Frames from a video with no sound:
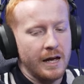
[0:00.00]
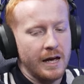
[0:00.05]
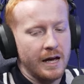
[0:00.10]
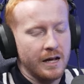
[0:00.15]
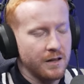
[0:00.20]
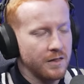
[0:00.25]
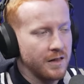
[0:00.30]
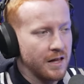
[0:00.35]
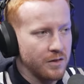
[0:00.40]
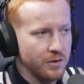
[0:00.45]

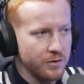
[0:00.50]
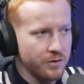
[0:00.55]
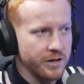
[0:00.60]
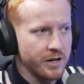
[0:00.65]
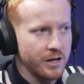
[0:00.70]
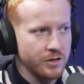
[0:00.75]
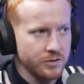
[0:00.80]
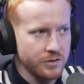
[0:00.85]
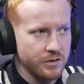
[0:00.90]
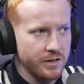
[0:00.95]
Out of that
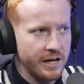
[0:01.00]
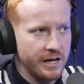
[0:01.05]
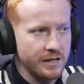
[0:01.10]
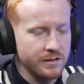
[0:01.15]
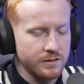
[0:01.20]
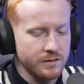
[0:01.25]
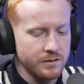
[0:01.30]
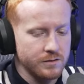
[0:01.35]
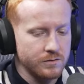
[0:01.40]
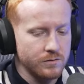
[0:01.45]

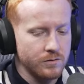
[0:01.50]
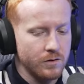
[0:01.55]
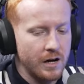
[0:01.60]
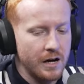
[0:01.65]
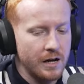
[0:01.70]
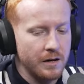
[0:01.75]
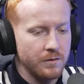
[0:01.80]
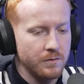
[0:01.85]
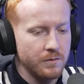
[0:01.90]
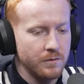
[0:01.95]
$300,000,
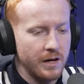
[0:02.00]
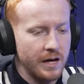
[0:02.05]
right?